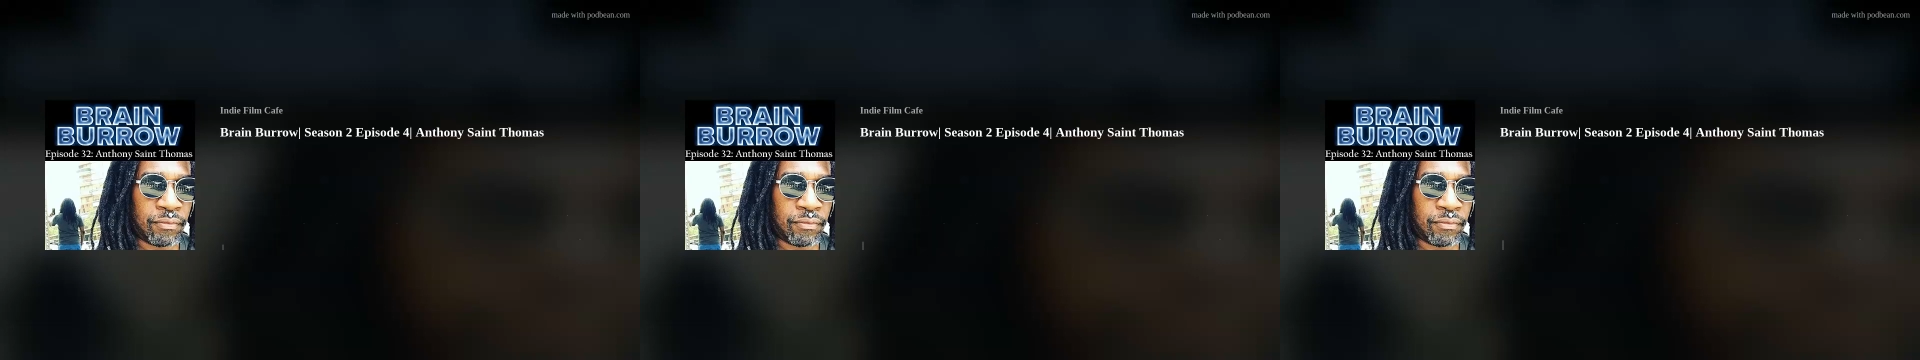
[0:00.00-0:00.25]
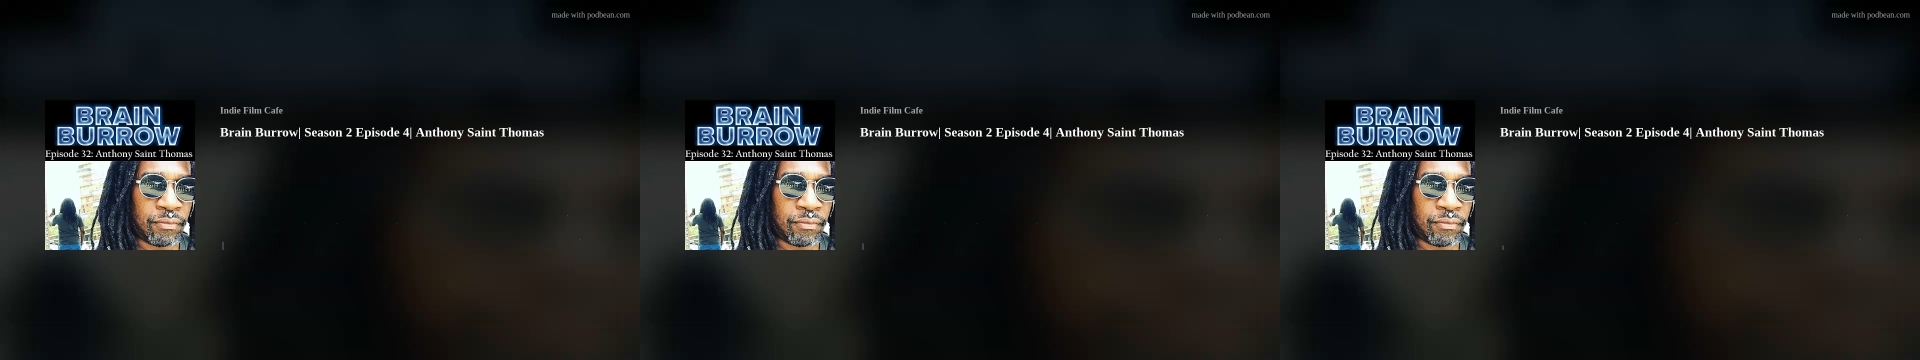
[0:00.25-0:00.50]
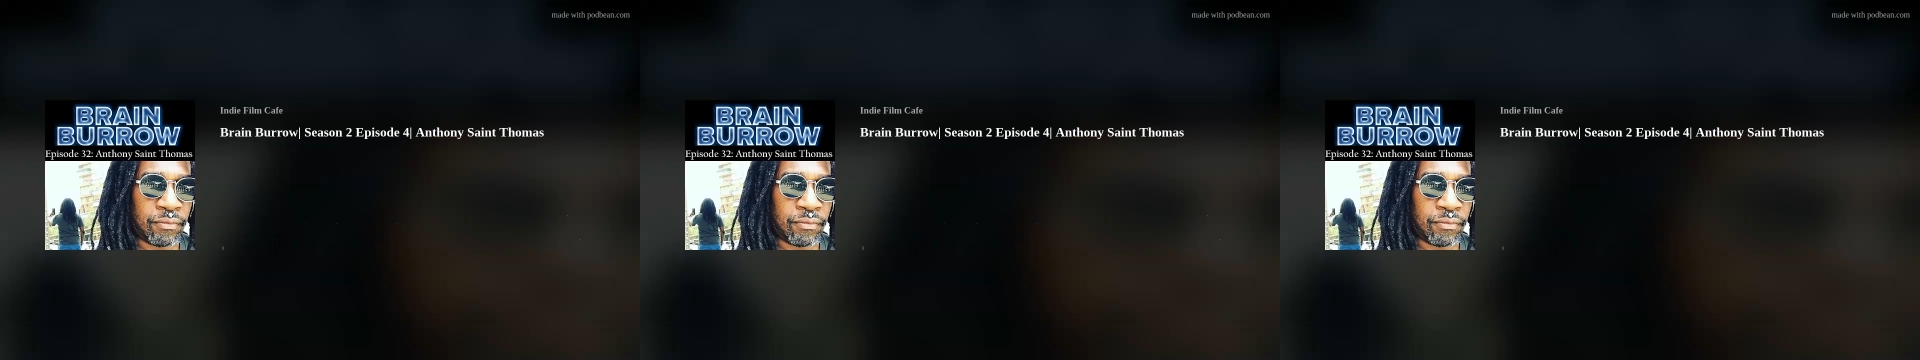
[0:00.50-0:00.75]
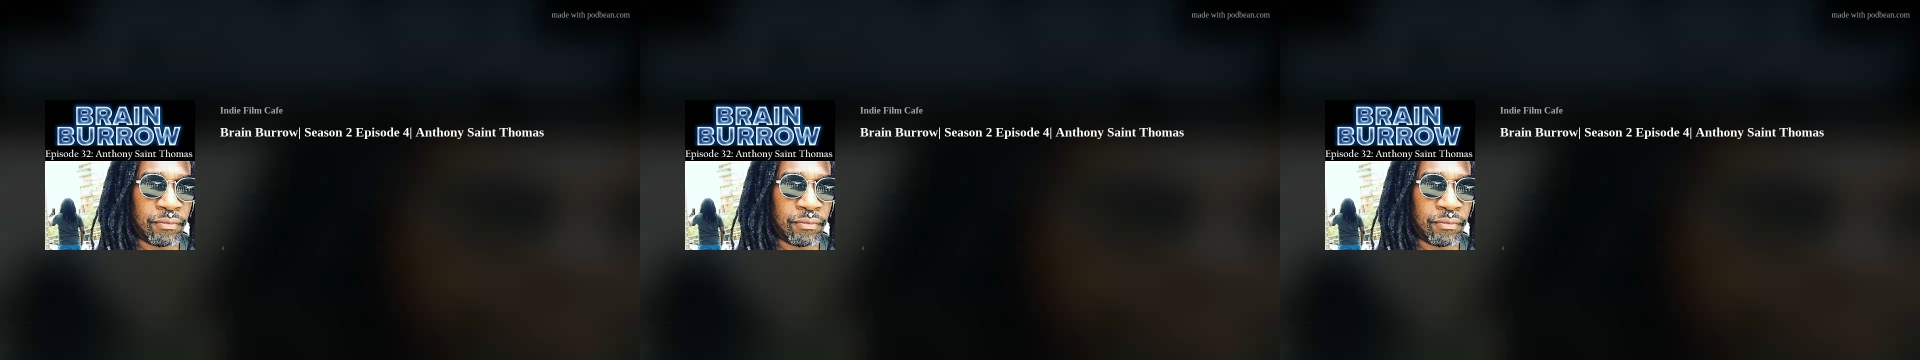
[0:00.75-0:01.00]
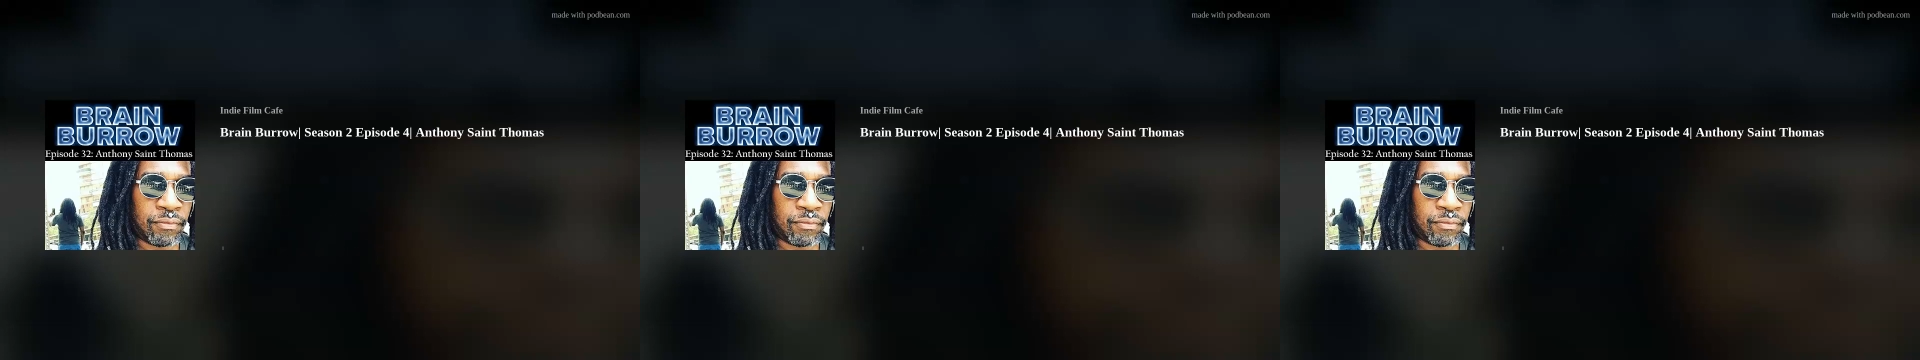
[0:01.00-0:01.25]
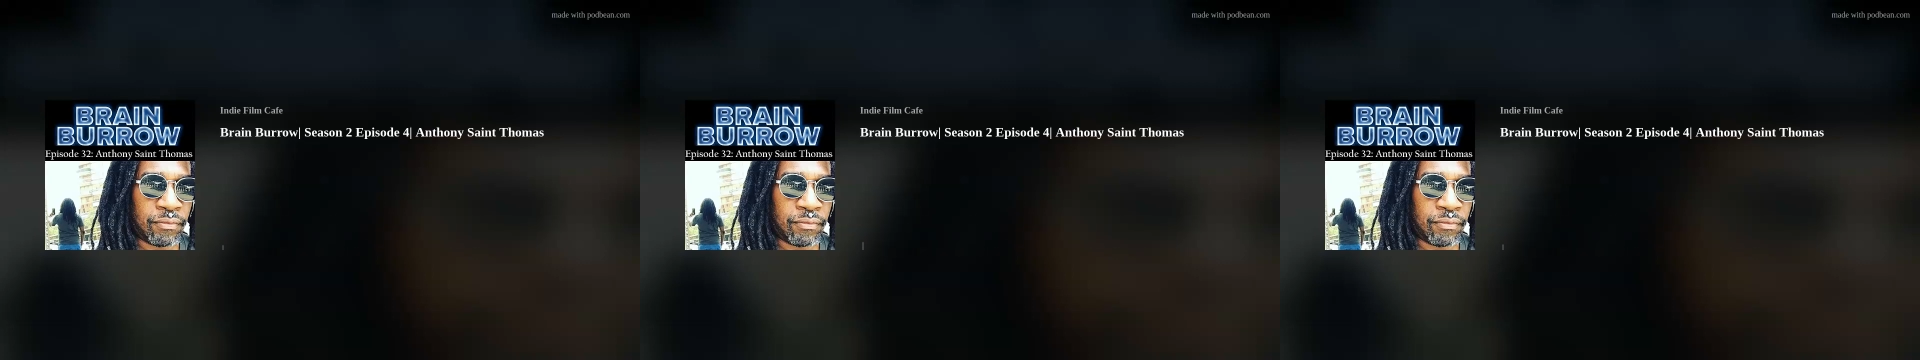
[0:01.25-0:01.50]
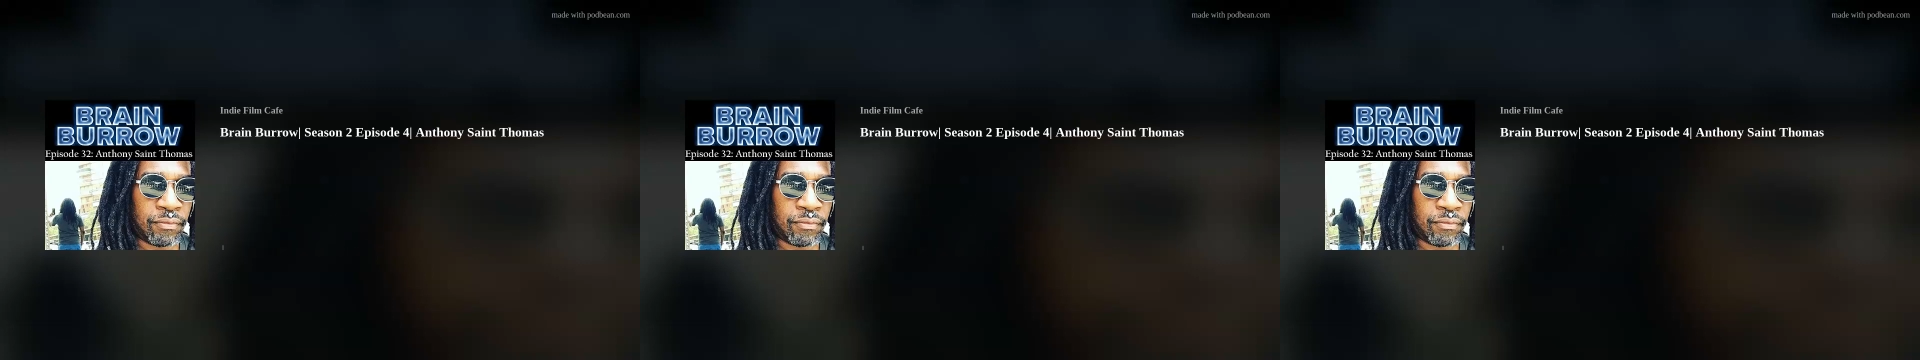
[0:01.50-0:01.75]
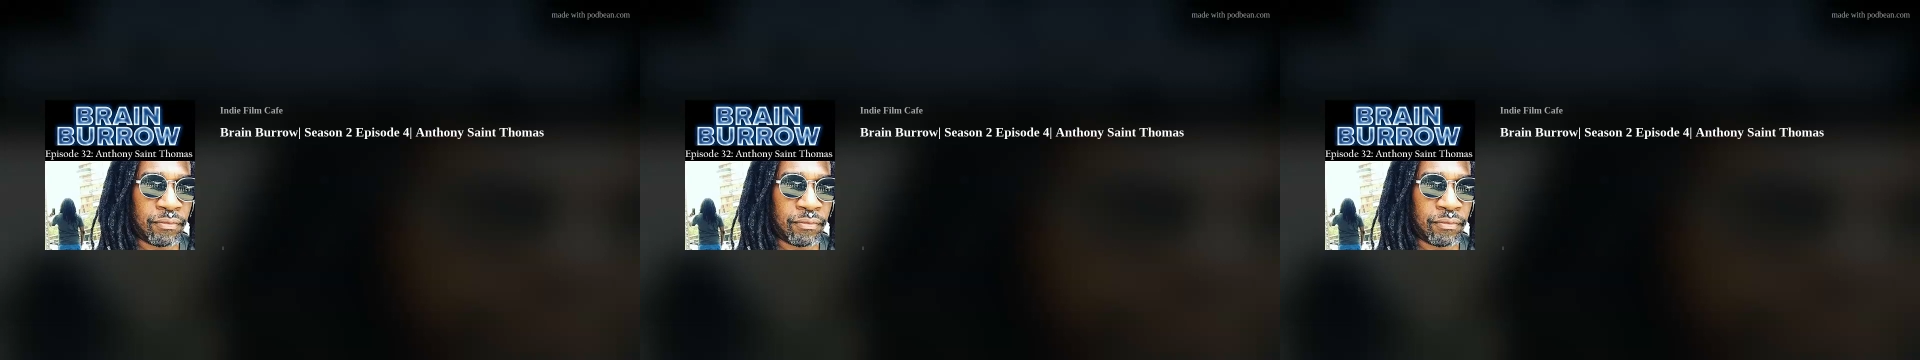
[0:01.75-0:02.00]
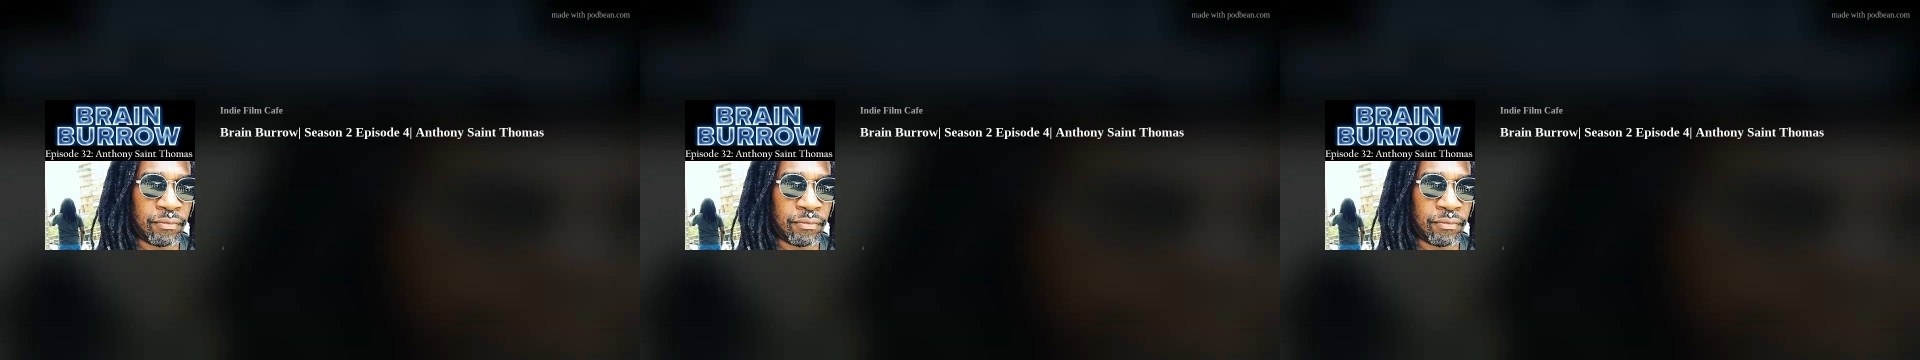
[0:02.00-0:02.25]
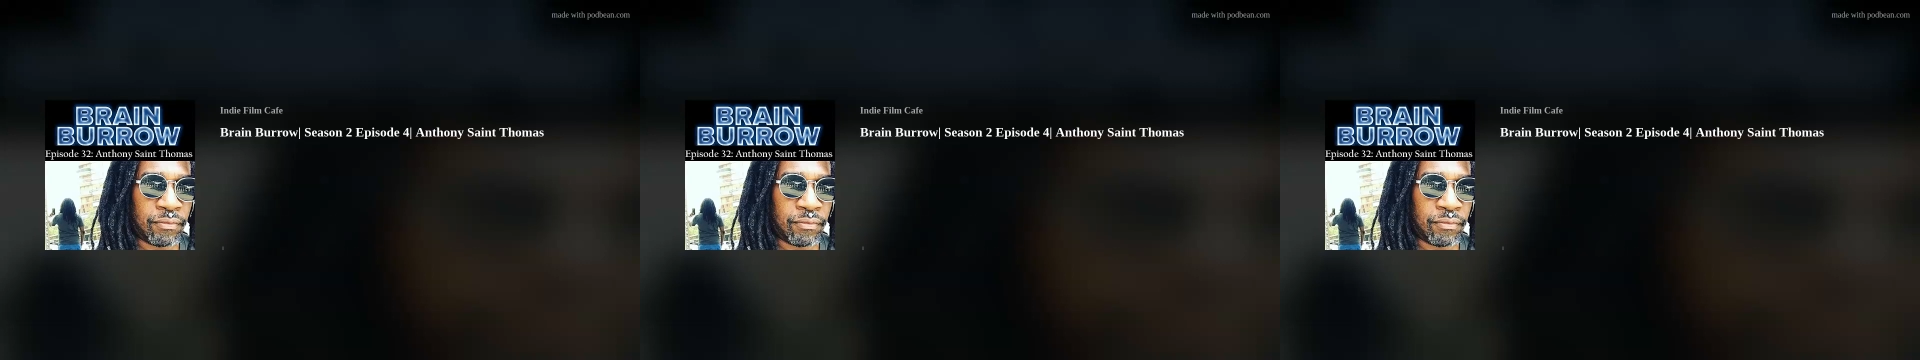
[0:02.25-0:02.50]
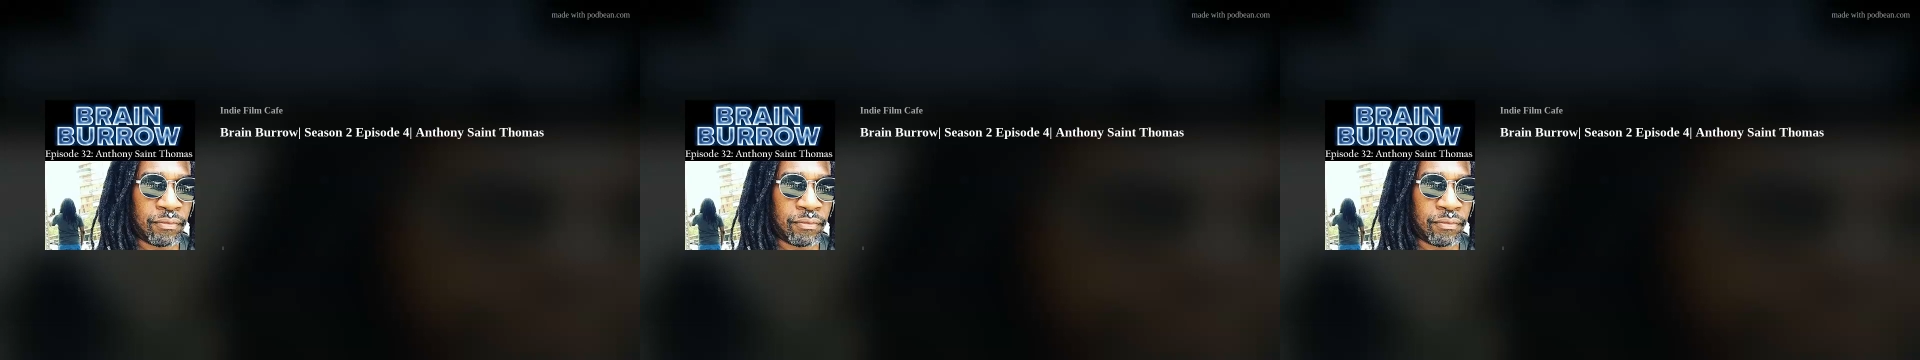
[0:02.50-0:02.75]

(no one is talking)